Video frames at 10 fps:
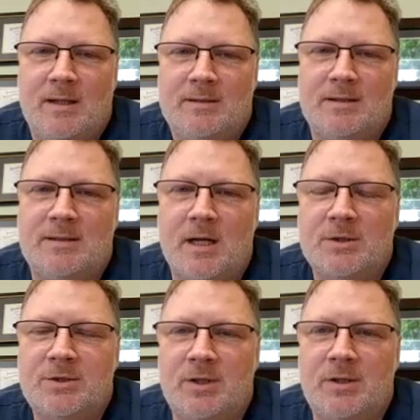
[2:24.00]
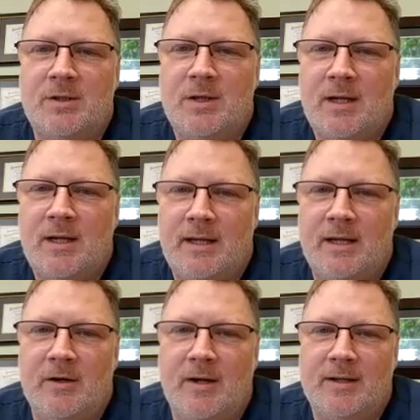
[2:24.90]
discussion
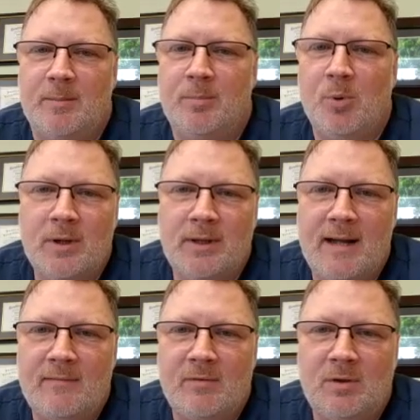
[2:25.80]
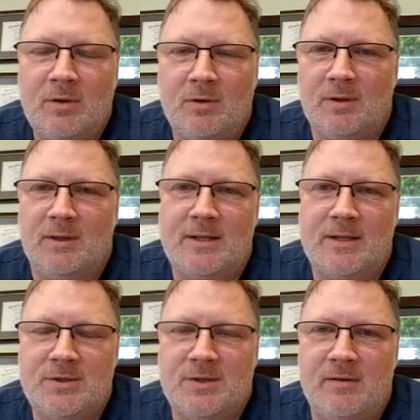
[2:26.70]
either at the board level or
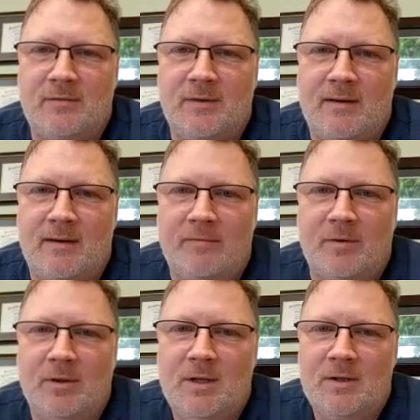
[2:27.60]
legislative level